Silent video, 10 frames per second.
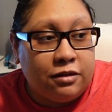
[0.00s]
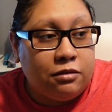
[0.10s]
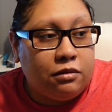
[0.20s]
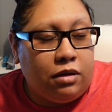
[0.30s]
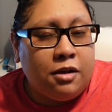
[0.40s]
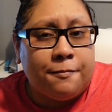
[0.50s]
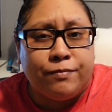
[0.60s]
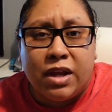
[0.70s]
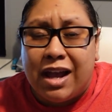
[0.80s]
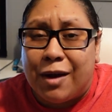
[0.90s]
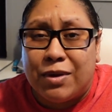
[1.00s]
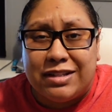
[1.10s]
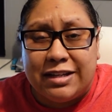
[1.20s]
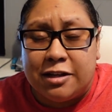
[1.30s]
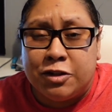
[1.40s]
I wanted
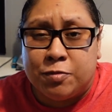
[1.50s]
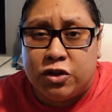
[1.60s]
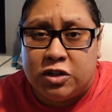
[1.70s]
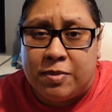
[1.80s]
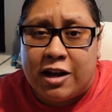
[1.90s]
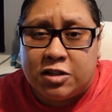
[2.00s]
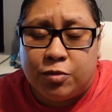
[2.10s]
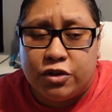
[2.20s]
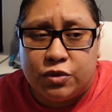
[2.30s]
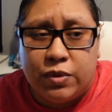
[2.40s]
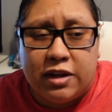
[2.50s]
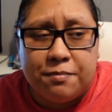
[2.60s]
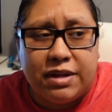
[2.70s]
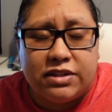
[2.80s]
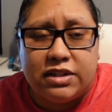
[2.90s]
to get done as much as possible this
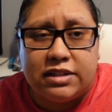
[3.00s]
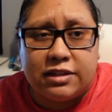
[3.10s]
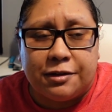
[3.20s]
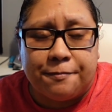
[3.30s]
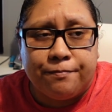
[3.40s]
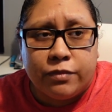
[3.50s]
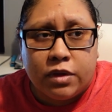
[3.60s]
weekend because it's I